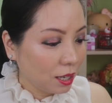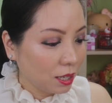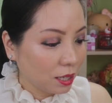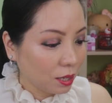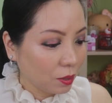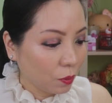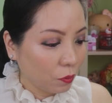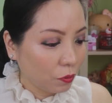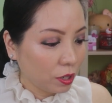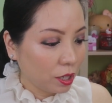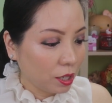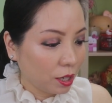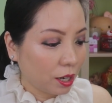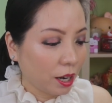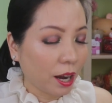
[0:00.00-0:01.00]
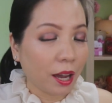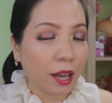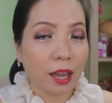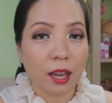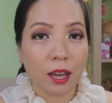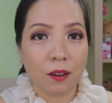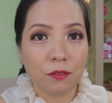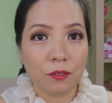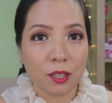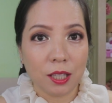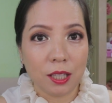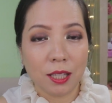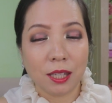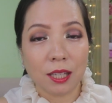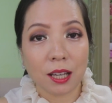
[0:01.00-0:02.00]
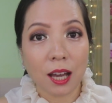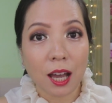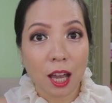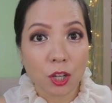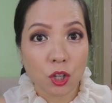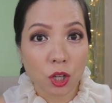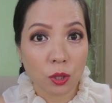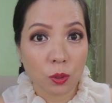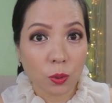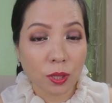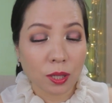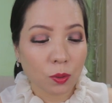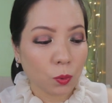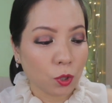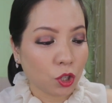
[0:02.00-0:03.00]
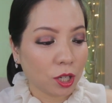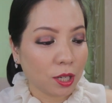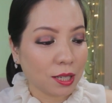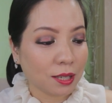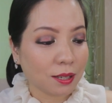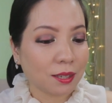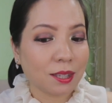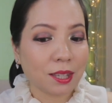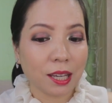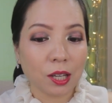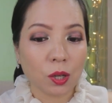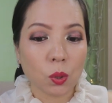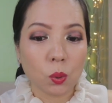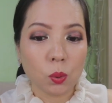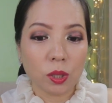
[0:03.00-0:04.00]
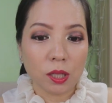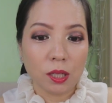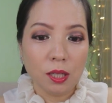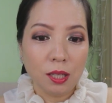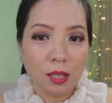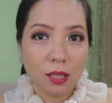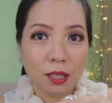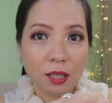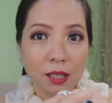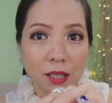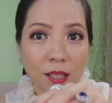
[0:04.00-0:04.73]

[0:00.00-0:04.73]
And over here I have the single eyeshadows, which is Stay Golden.